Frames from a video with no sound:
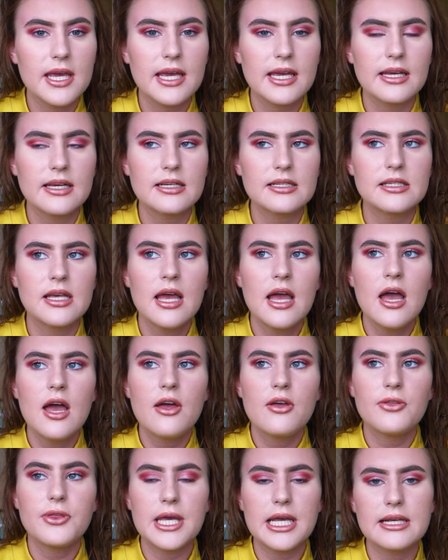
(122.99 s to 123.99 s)
things.
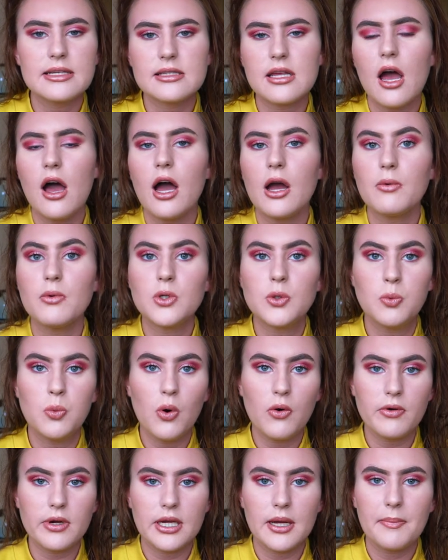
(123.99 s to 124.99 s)
Things that I would
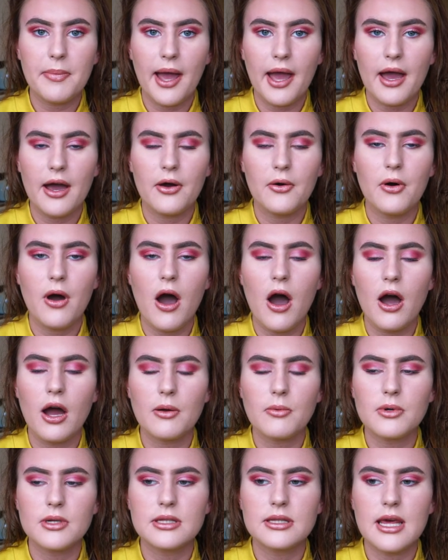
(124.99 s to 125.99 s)
worry about,
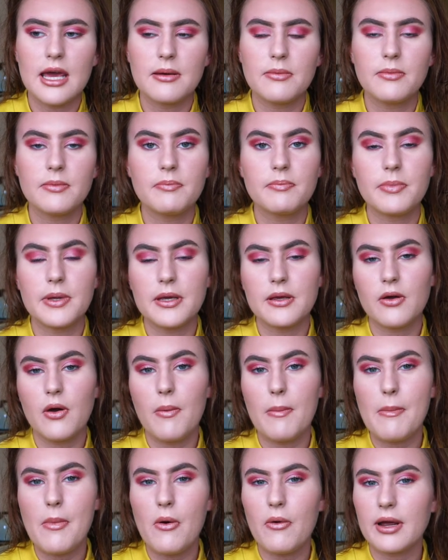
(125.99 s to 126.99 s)
I would then
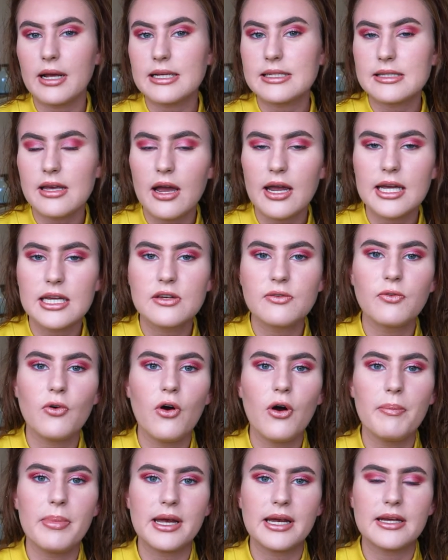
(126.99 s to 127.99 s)
become more excited
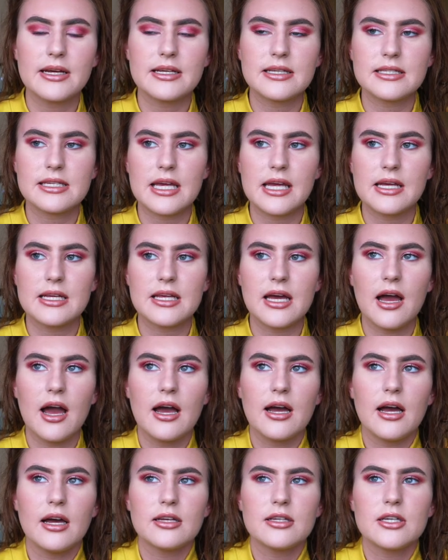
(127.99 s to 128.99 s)
for because it,
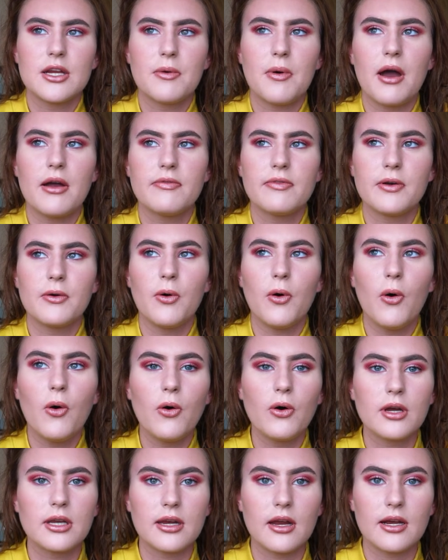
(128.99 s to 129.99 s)
I, I don't know, I feel
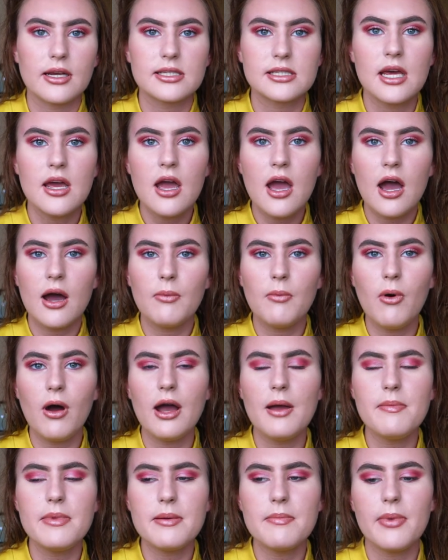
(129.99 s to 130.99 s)
organised. And
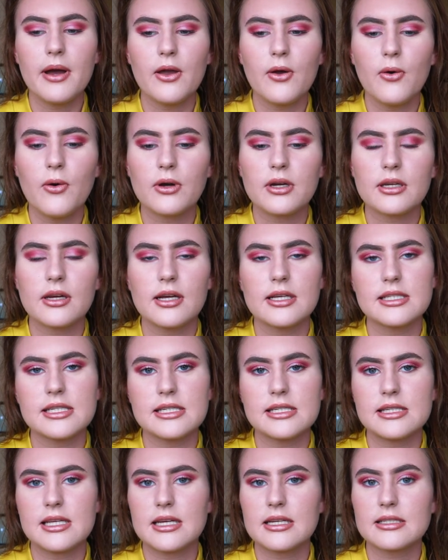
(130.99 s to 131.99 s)
what I mean by organised
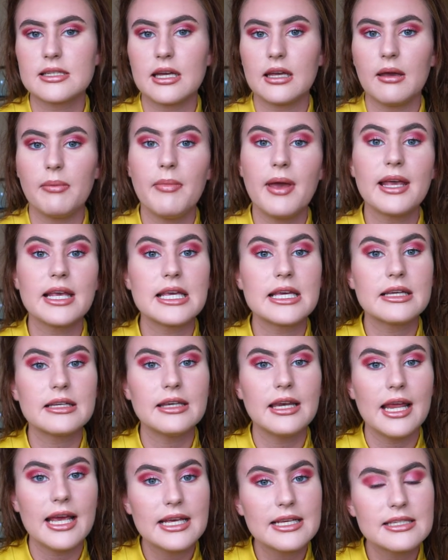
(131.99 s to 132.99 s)
is things like making
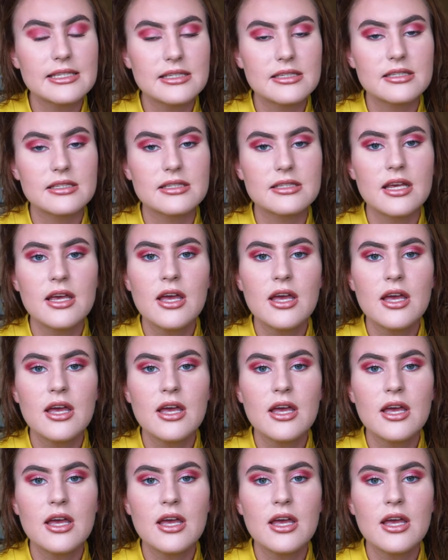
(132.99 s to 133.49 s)
lists